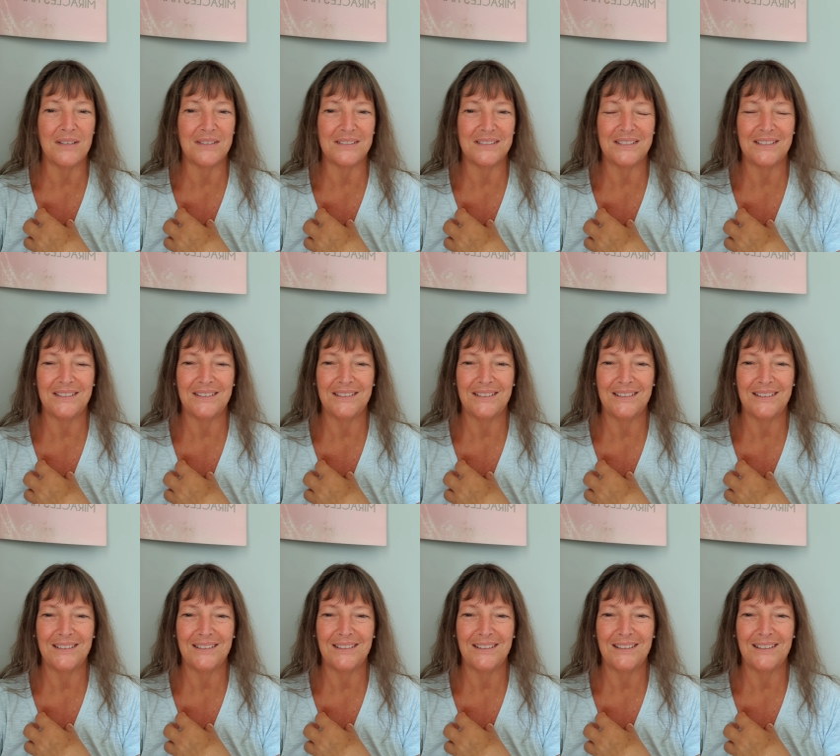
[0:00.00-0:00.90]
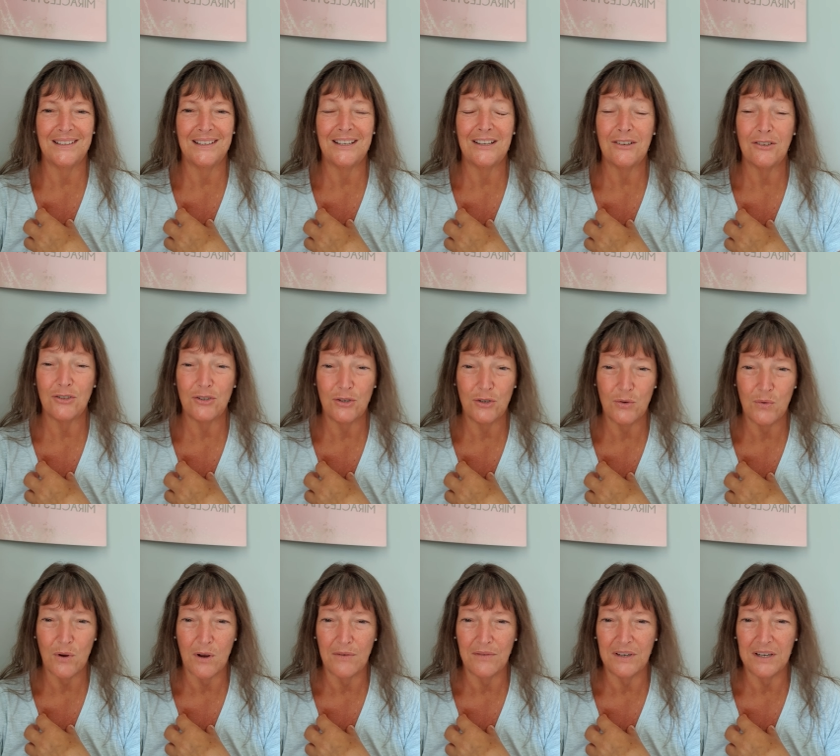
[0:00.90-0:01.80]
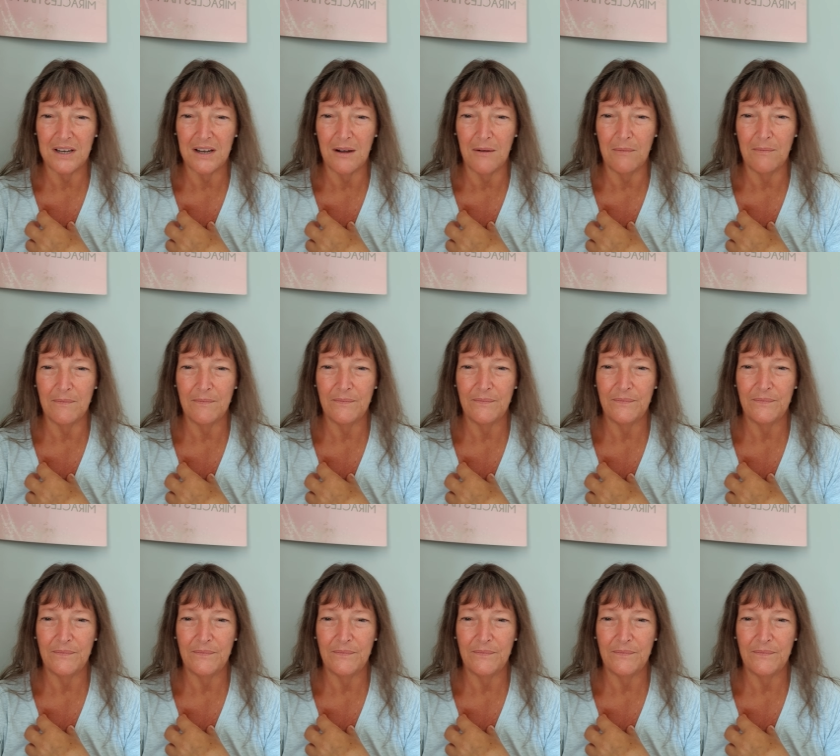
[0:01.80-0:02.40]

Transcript: us to overcome.